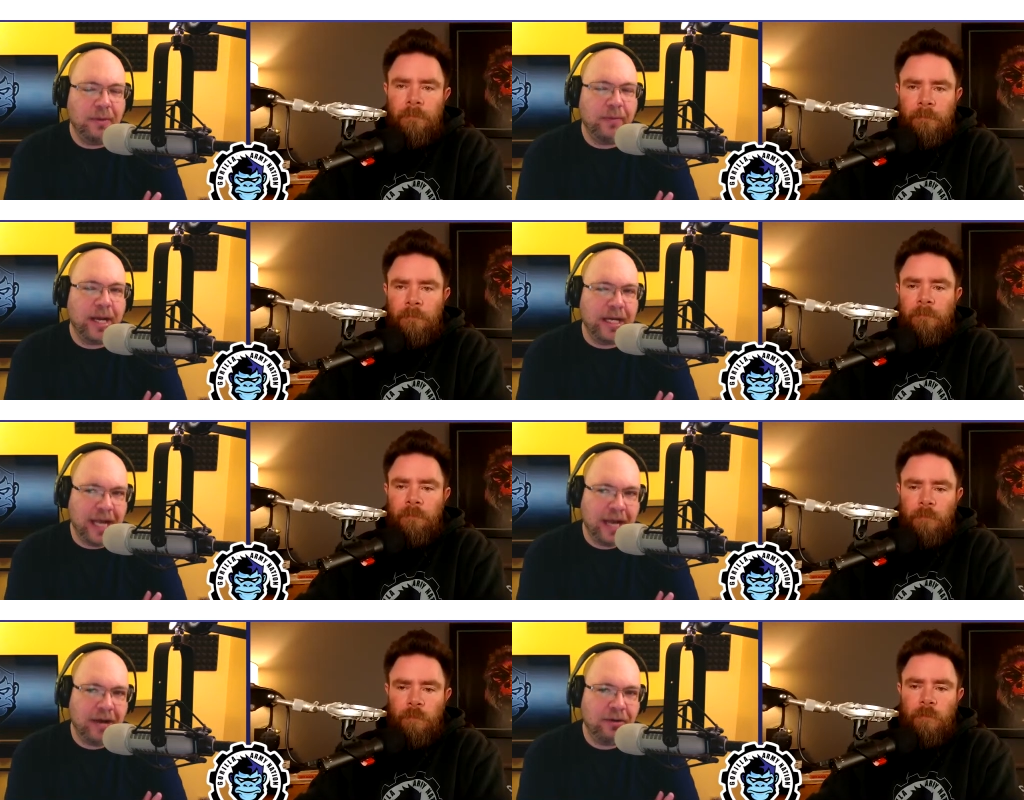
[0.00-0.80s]
Speaker 1: But right
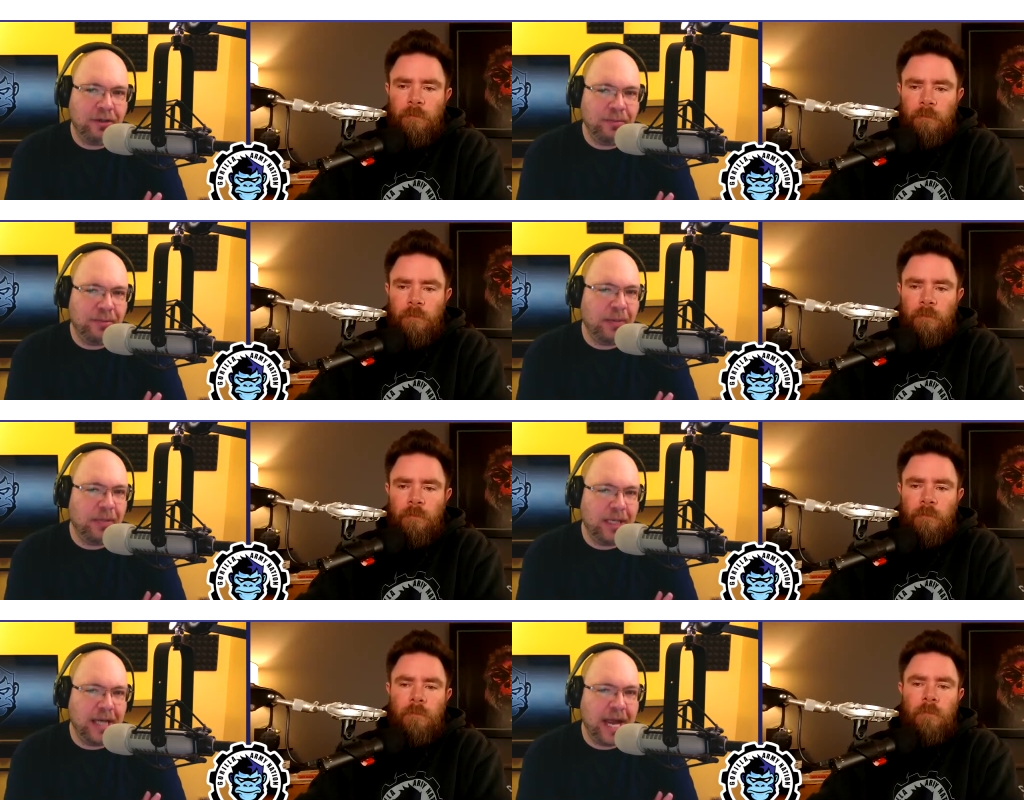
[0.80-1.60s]
now you
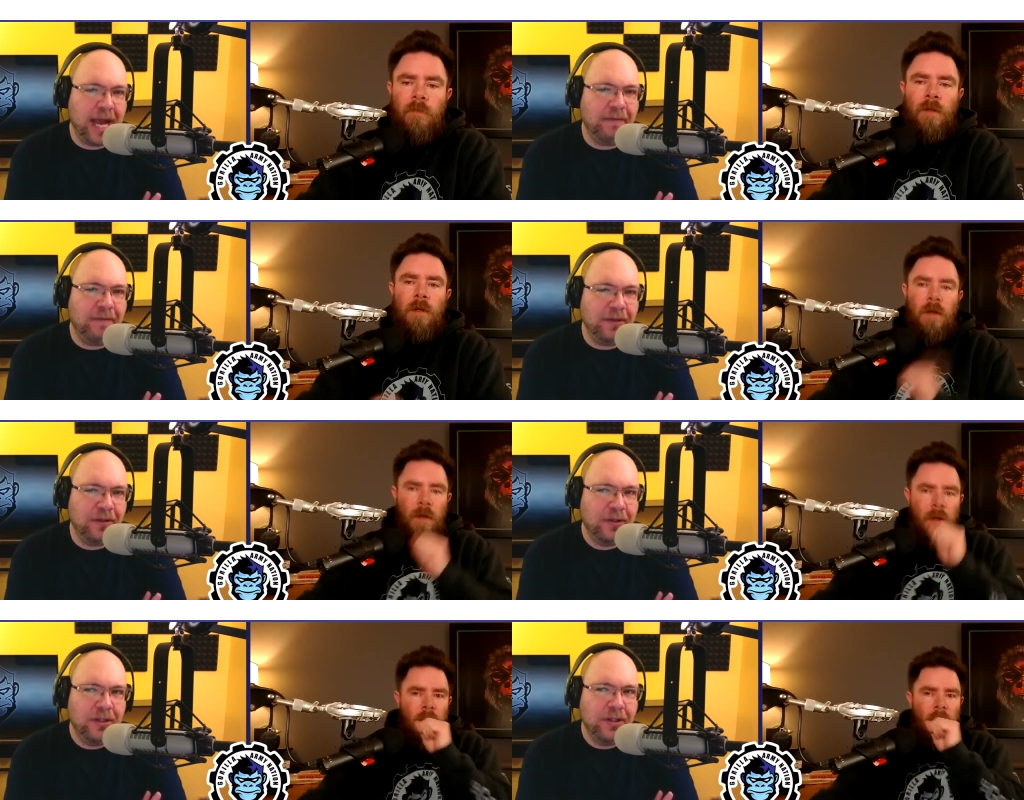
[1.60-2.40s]
probably need an
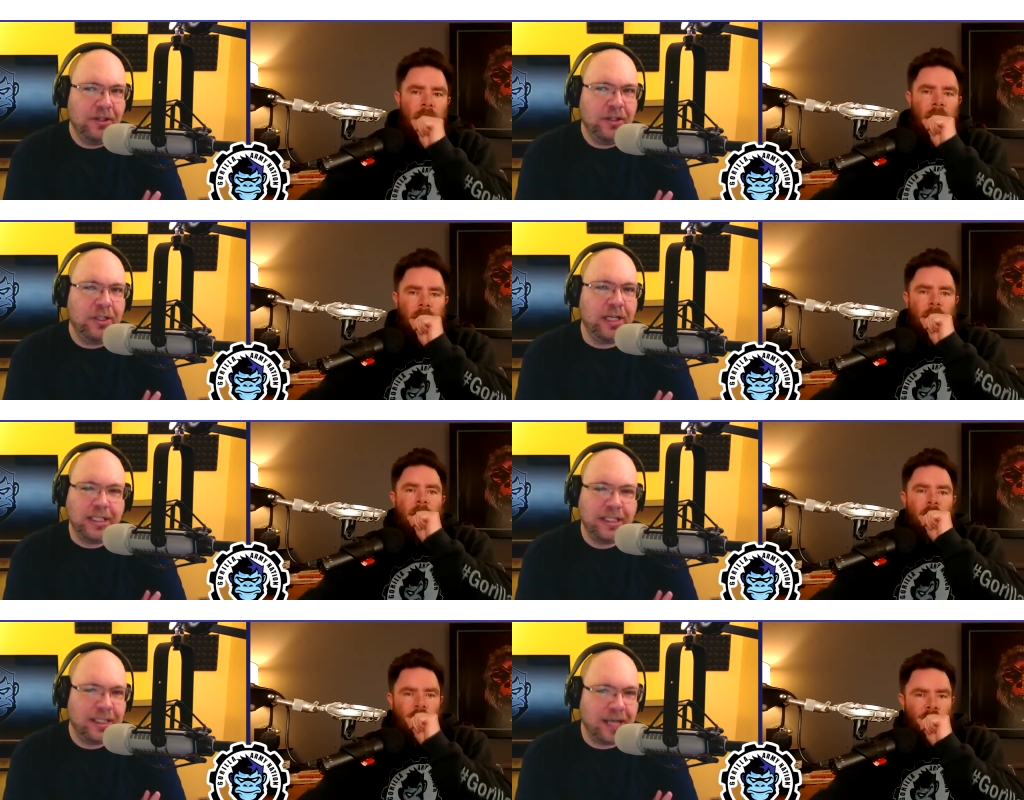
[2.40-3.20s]
Advil. Should
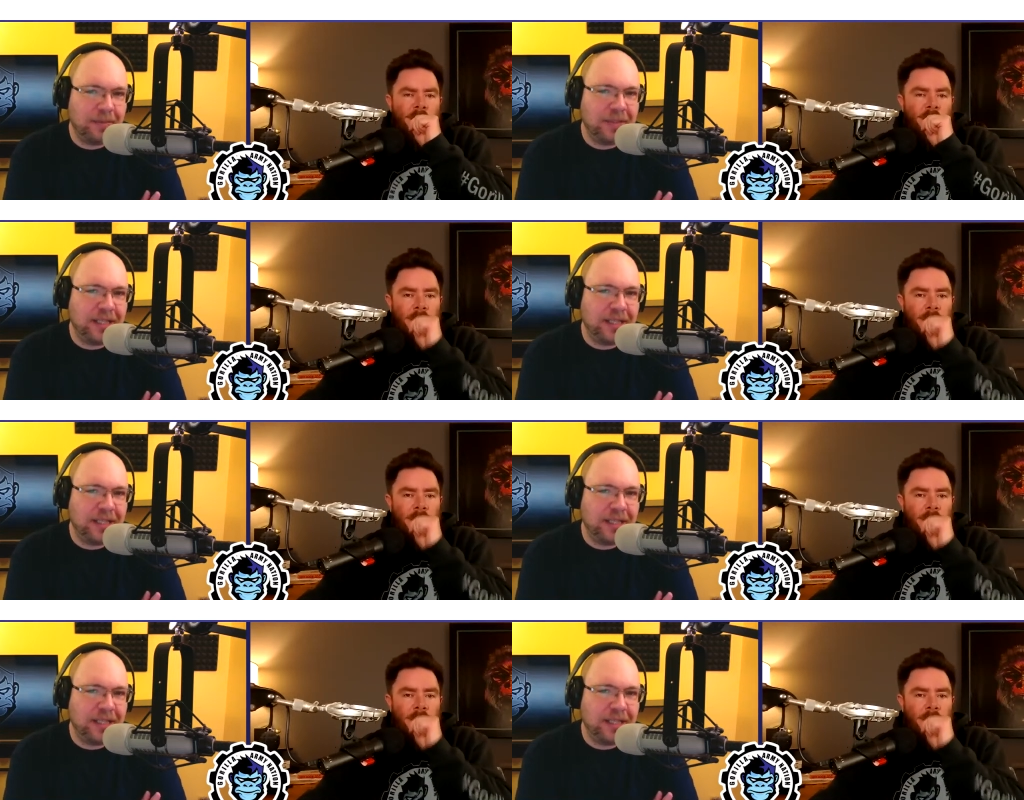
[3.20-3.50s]
I stop